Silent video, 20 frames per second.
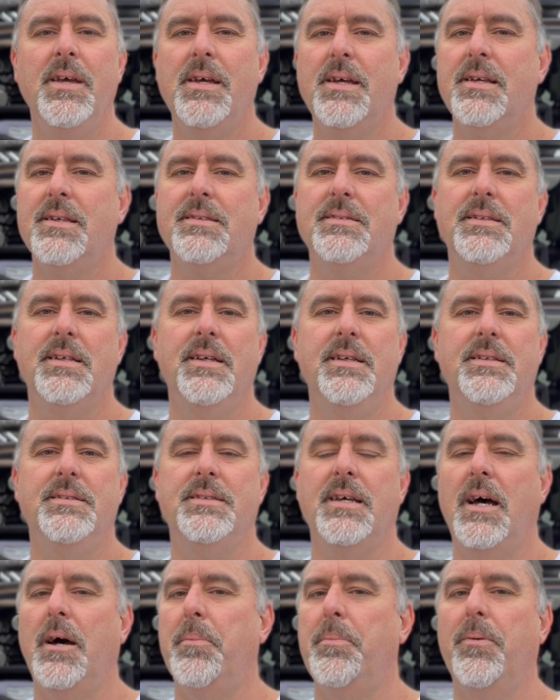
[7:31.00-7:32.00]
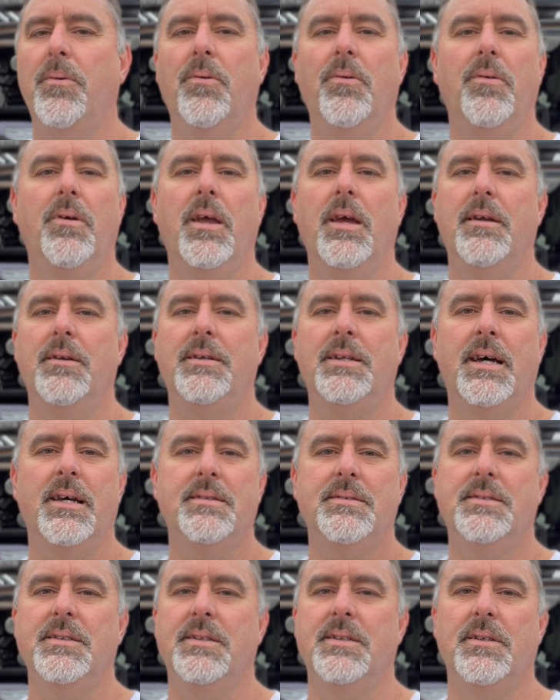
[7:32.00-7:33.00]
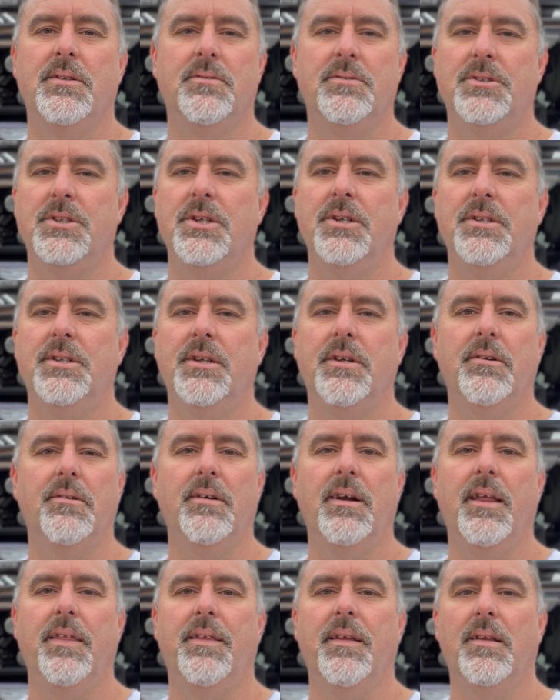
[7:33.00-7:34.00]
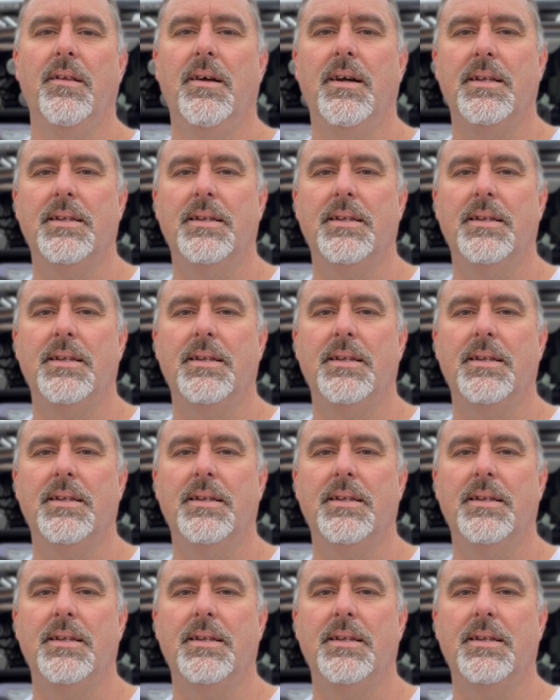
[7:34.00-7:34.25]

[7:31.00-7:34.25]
seize up or get dust in it or dirt in it or anything like